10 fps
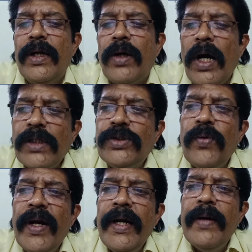
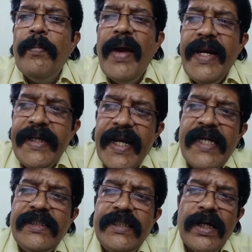COX1
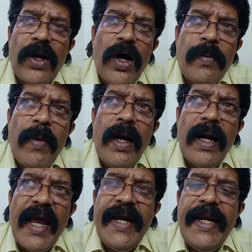maintains the normal
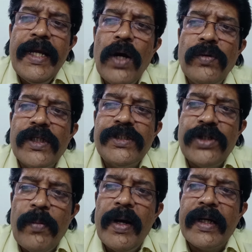lining of the
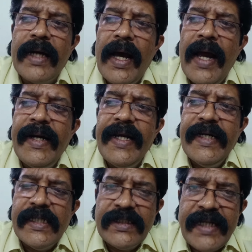stomach and
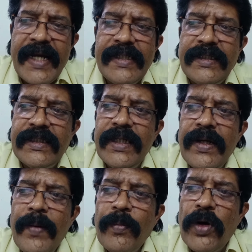intestines,
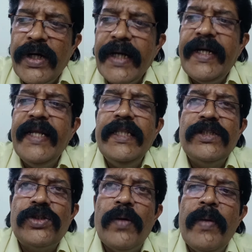protecting the
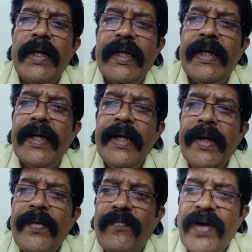stomach
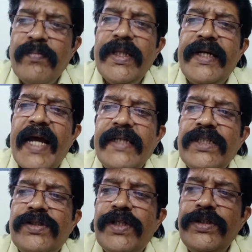from the
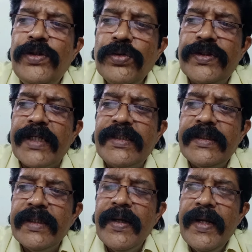digestive
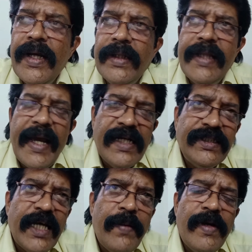juices. The
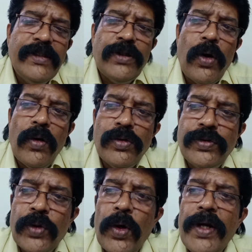enzyme is
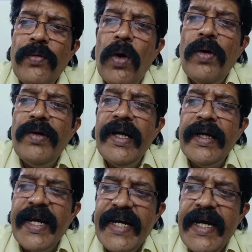also involved in
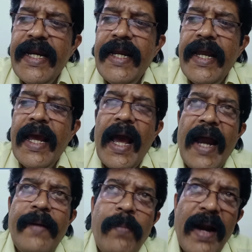kidney
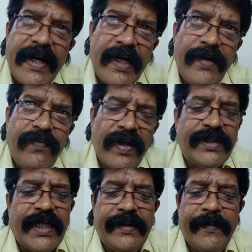and platelet
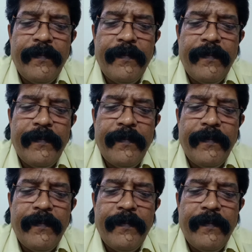function.